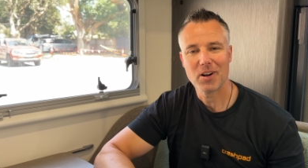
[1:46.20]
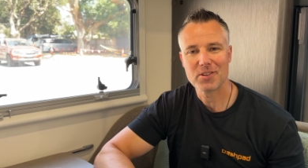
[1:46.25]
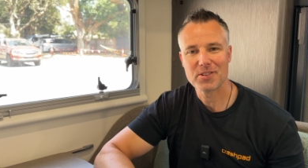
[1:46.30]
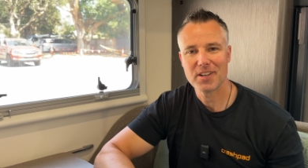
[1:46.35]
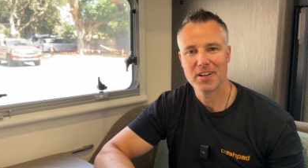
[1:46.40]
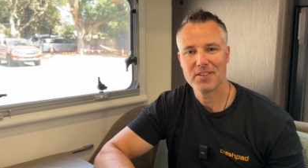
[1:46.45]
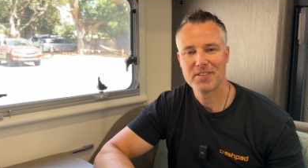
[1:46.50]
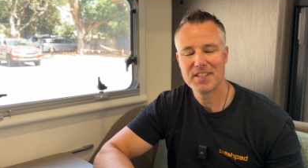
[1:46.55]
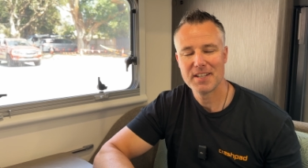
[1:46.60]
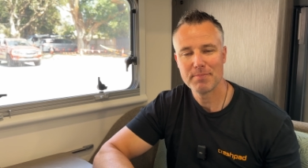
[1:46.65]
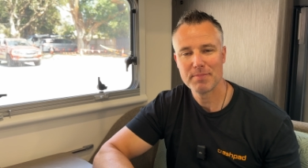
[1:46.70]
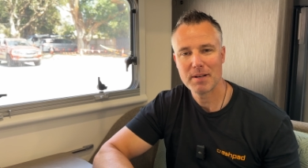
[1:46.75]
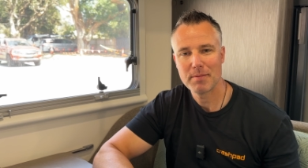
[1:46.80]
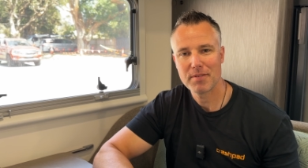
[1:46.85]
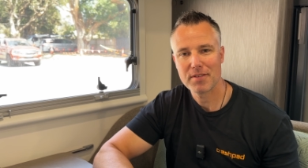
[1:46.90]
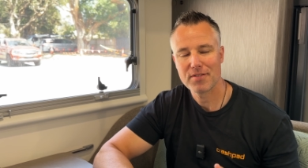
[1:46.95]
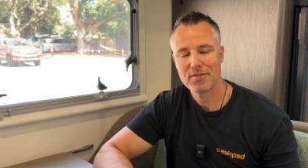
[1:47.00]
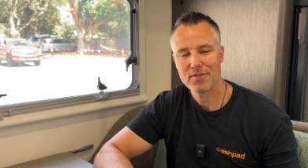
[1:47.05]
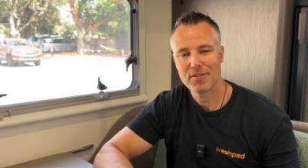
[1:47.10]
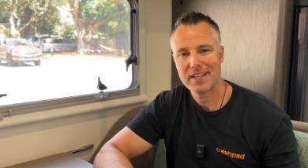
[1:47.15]
so tip number
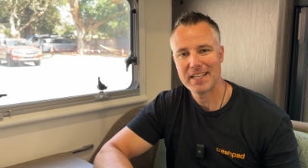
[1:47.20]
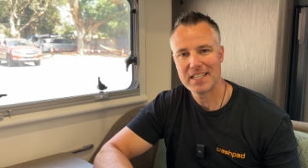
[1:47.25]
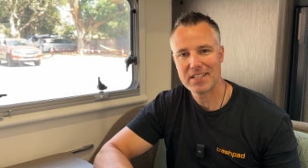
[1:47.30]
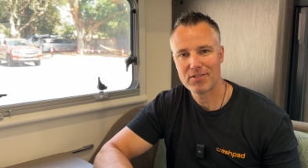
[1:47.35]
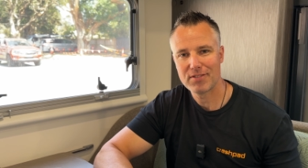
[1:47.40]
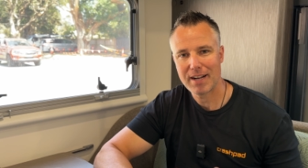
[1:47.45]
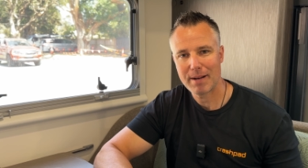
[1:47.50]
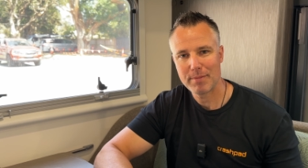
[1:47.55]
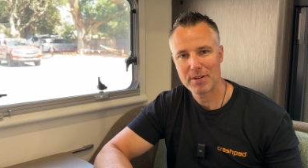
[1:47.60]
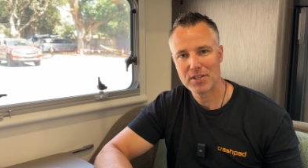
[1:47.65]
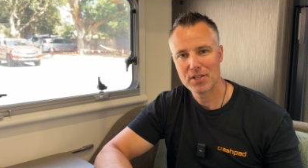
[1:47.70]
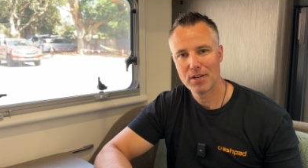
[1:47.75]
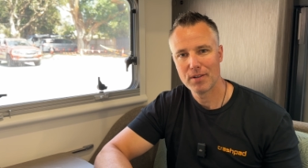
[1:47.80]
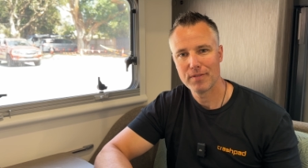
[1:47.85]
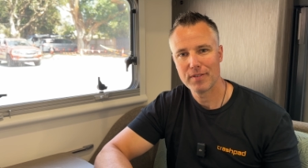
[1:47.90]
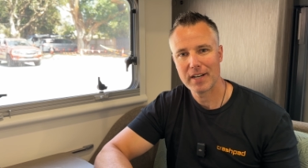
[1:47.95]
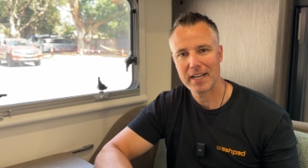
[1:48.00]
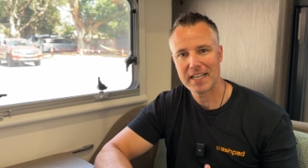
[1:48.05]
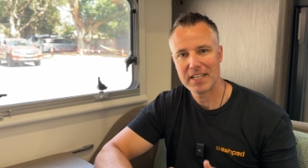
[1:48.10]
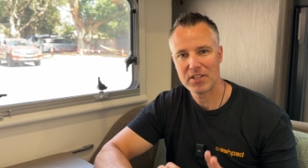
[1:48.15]
3 is grab
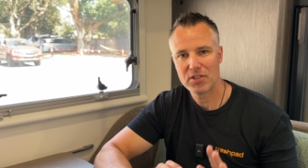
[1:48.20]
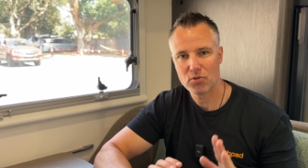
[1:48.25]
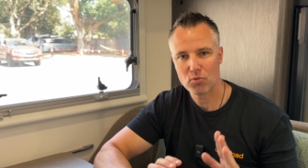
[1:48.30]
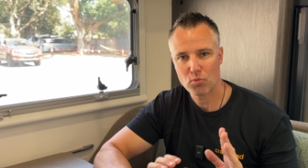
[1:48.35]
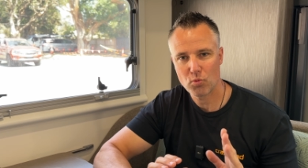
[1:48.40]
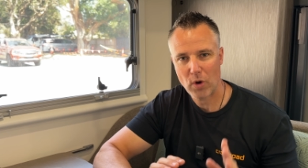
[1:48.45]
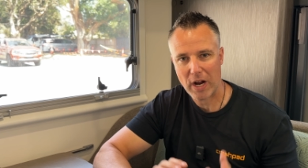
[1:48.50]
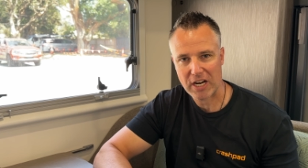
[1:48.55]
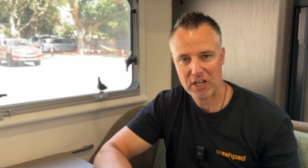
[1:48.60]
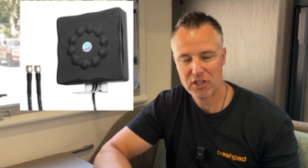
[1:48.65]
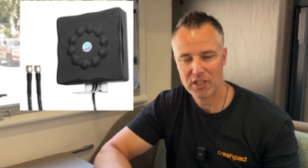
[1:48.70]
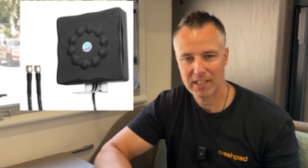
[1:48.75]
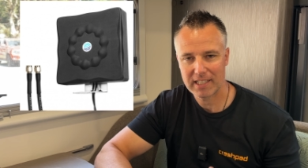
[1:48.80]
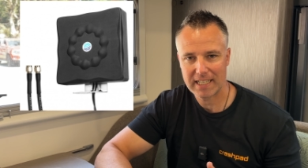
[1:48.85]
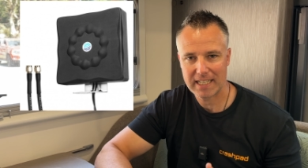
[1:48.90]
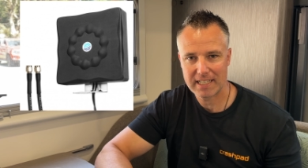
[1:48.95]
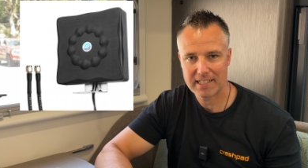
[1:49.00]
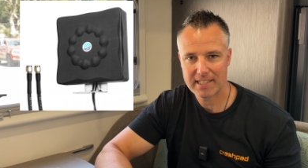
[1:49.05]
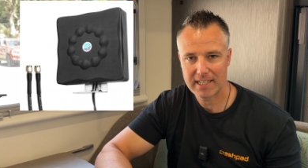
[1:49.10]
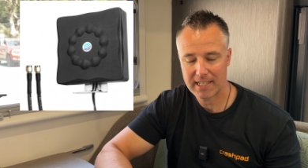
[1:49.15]
yourself a directional
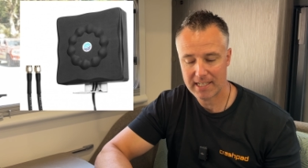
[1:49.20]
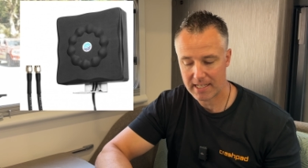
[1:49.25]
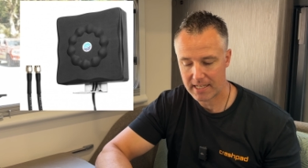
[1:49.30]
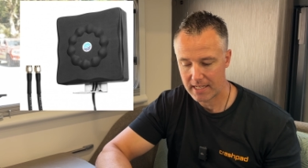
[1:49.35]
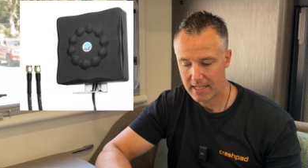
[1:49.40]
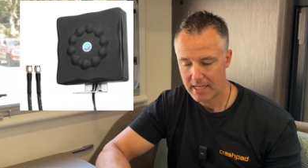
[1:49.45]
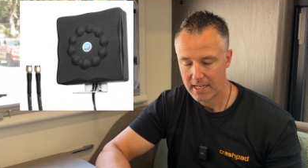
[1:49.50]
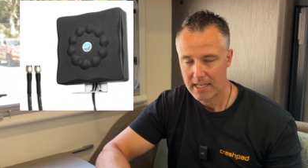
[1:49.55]
antenna.